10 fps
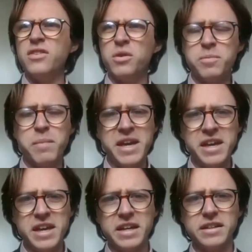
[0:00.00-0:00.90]
So is
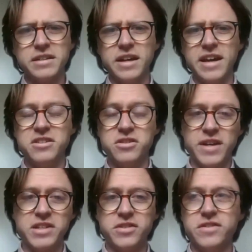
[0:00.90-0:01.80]
making
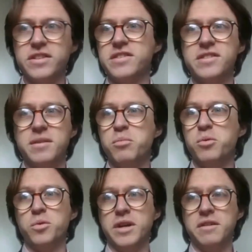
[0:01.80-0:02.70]
interventions as
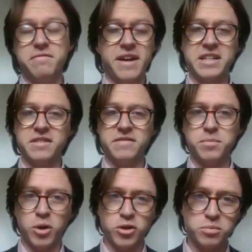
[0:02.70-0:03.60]
simple and effective as
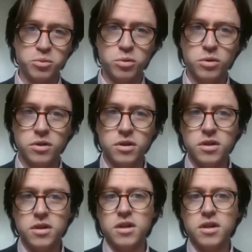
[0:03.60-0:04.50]
possible
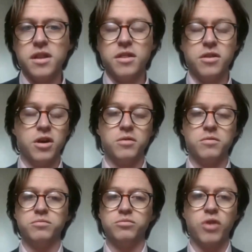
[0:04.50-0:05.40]

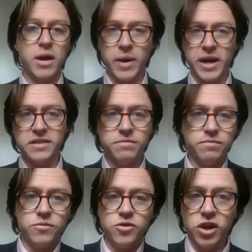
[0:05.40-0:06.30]
the right way
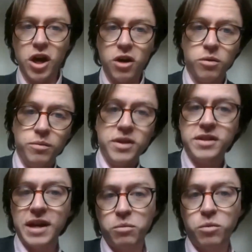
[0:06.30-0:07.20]
to go? Is
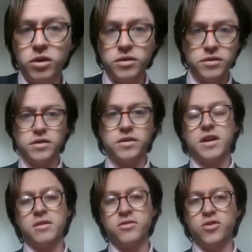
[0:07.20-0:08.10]
that what
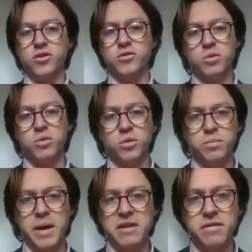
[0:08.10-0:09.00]
students will
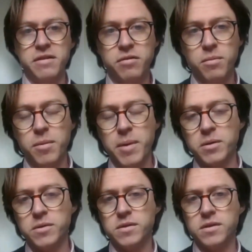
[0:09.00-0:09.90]
benefit from the
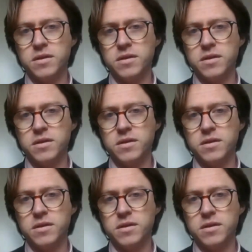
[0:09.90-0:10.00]
most?